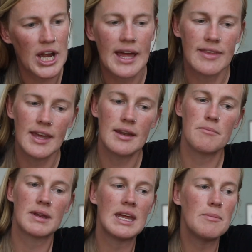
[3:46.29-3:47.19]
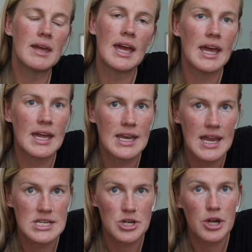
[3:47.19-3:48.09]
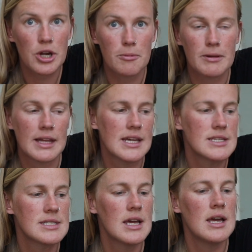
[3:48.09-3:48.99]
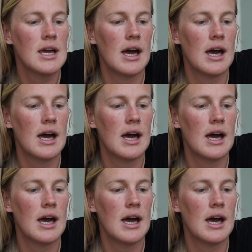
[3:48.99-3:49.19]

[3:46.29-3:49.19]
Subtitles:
and then keeping it in a darker place,